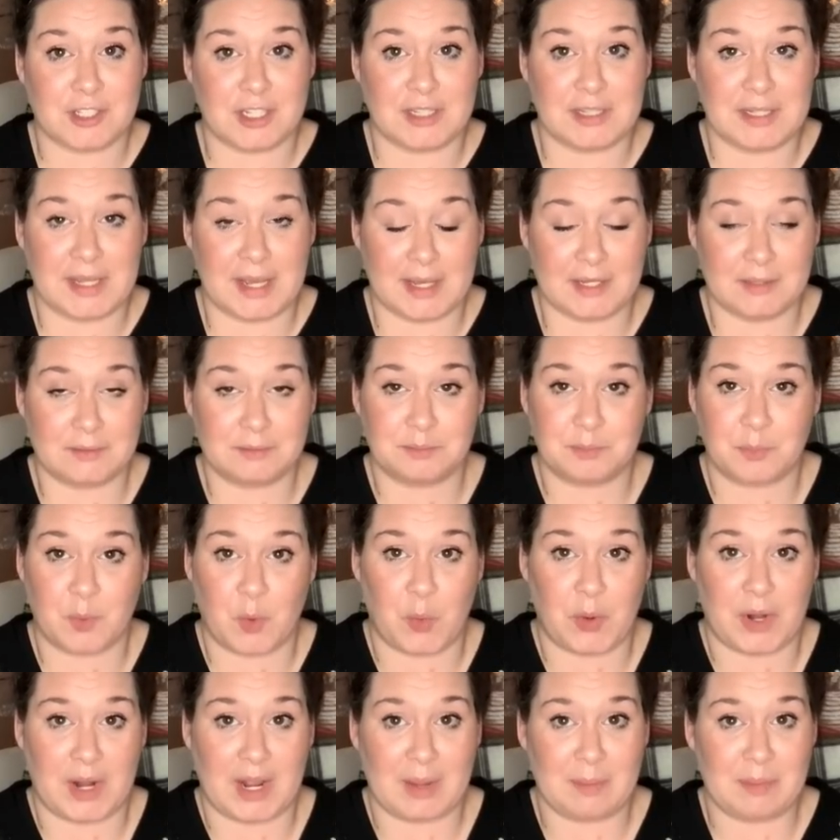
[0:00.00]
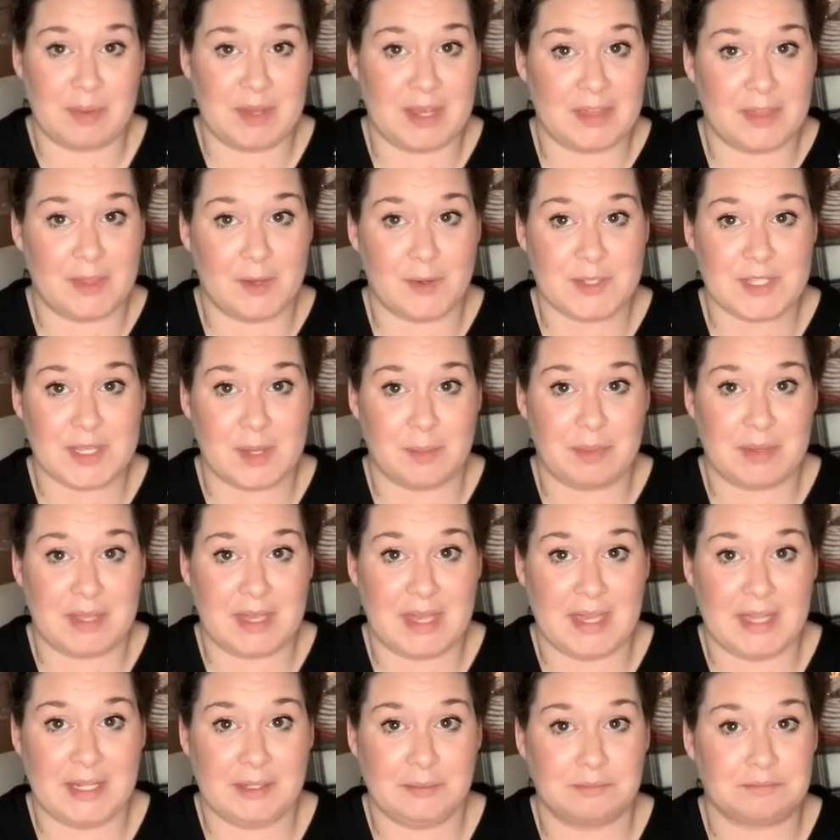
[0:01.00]
on that. Would I pick those up
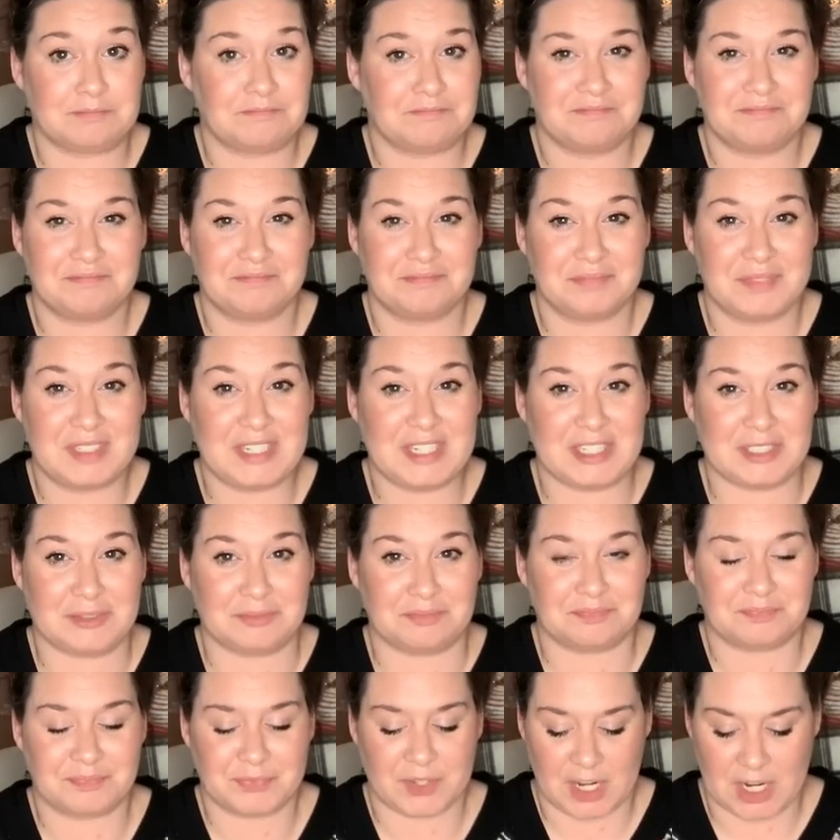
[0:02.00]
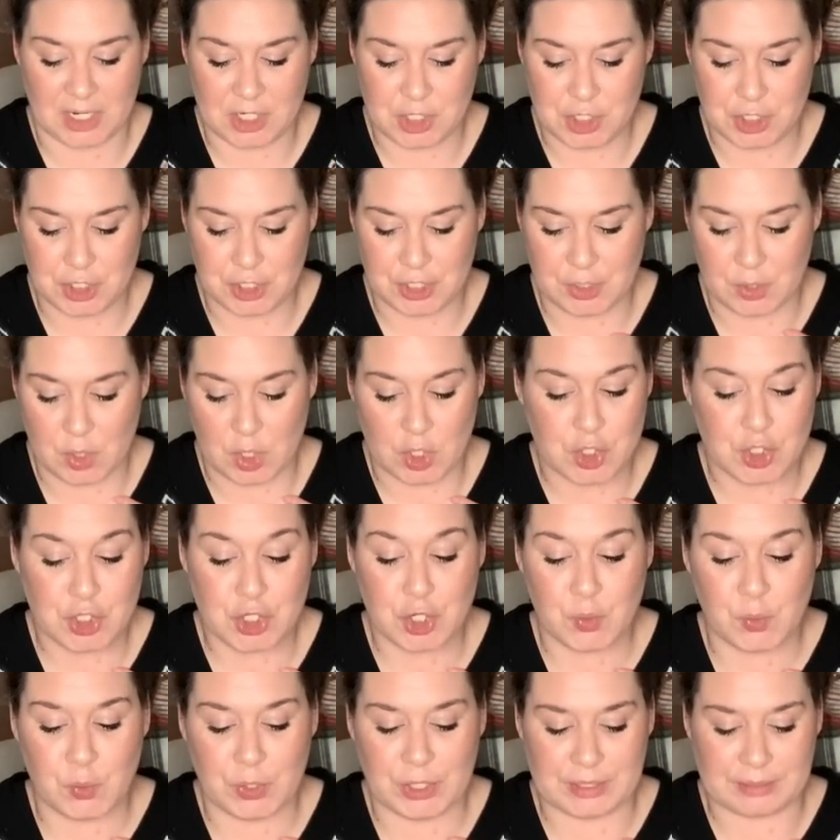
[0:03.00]
again? No, sure,
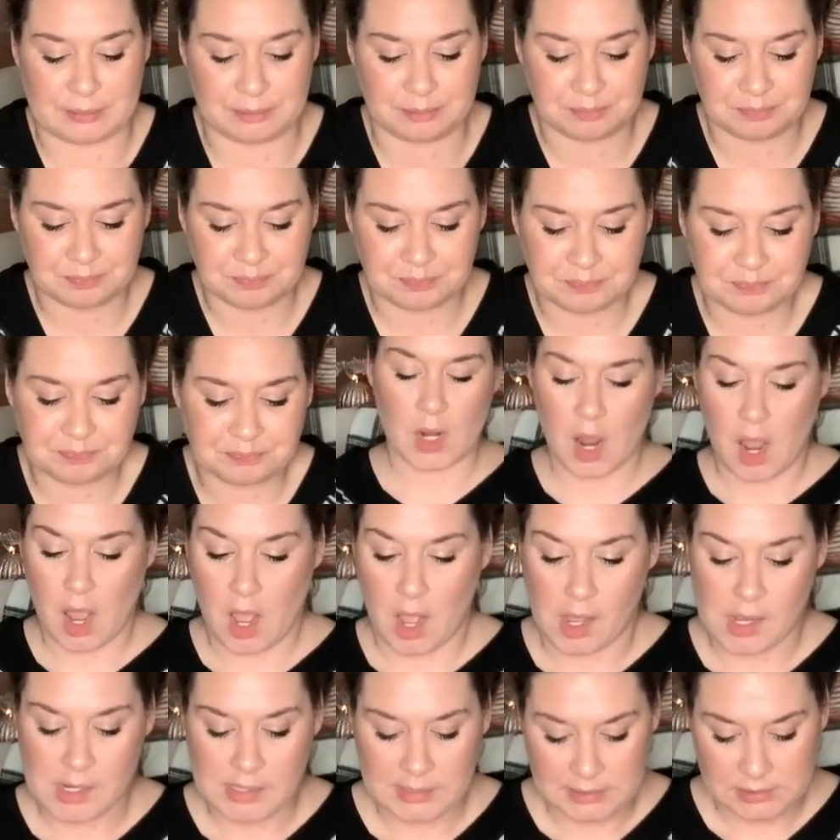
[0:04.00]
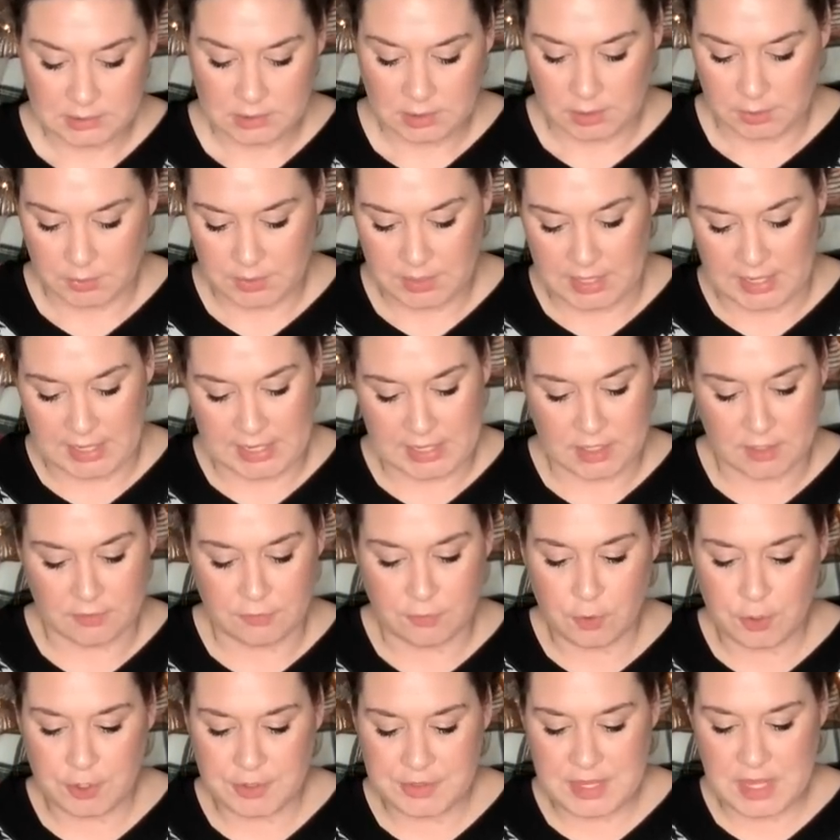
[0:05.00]
sure wouldn't. Okay, and the
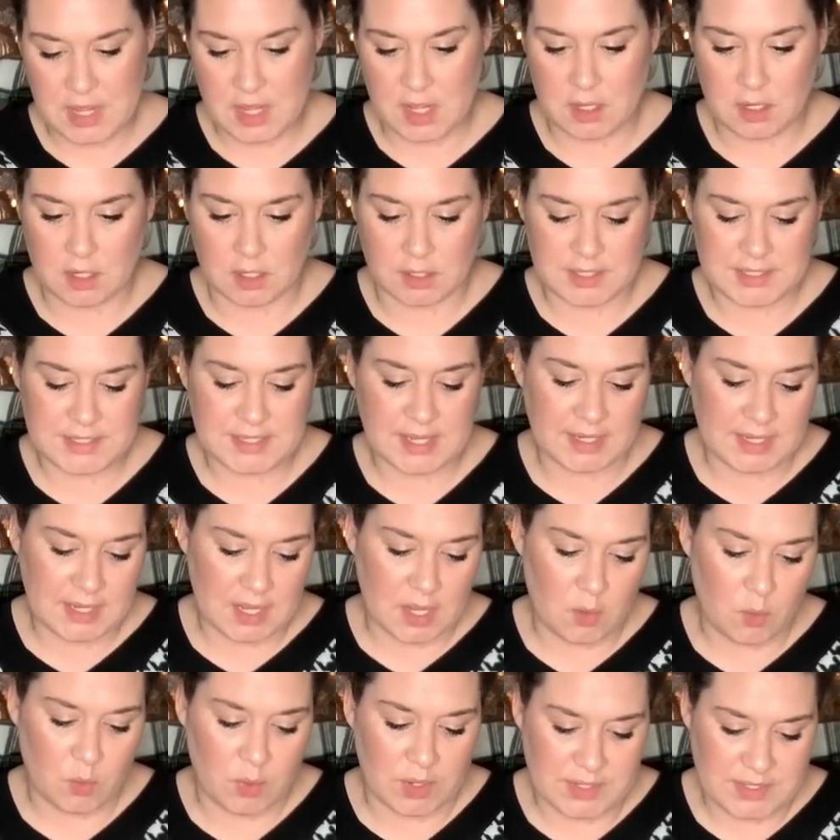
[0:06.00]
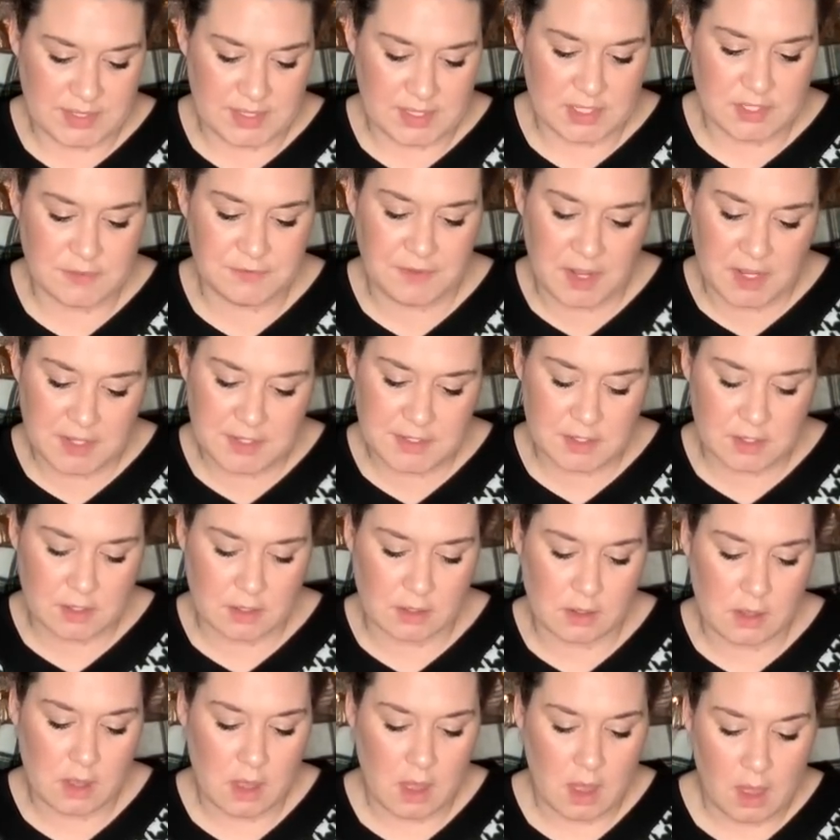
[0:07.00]
fourth thing on the second was this
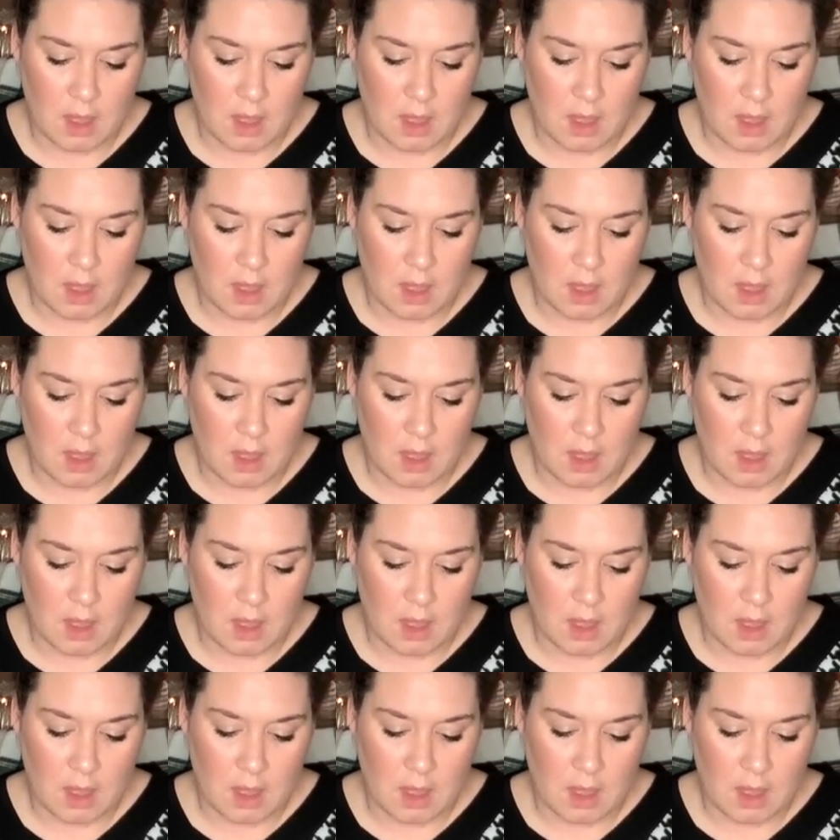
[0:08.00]
fossil